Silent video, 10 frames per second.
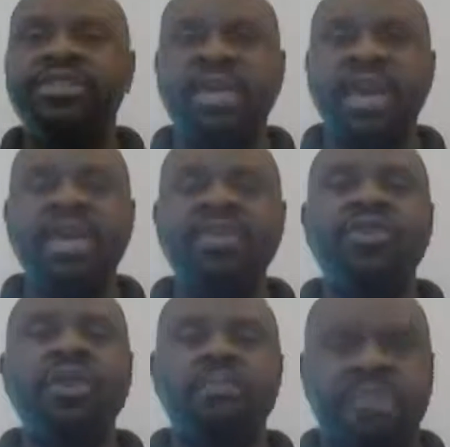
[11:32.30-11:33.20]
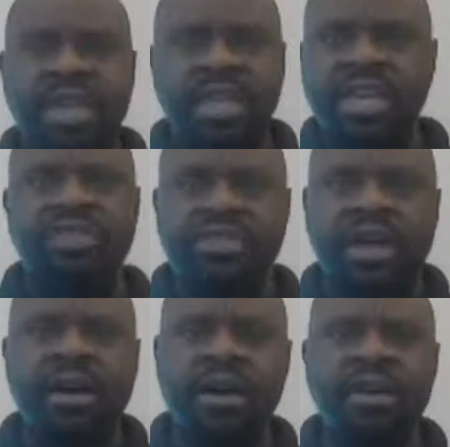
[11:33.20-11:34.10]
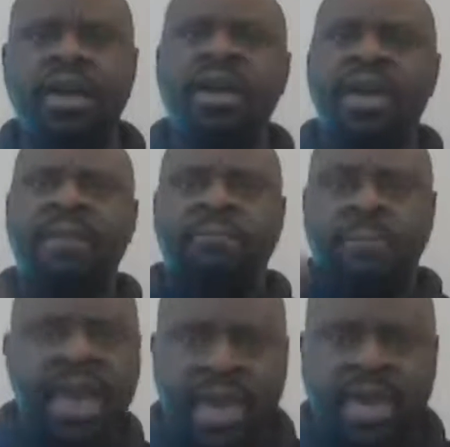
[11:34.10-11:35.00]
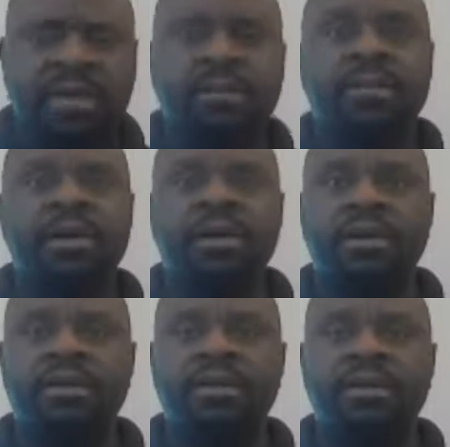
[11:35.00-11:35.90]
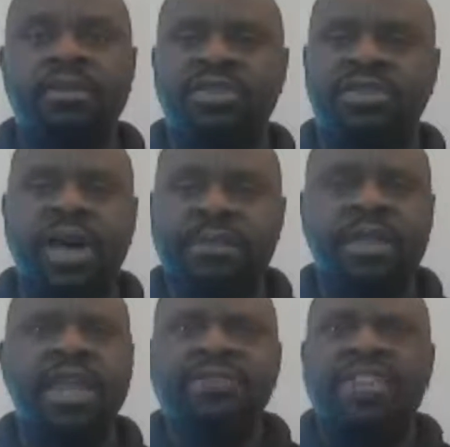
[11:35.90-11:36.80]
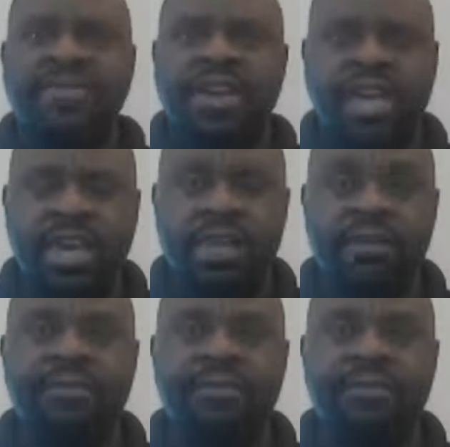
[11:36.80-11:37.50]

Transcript: And he said he's going to beat his son and make him something, even if it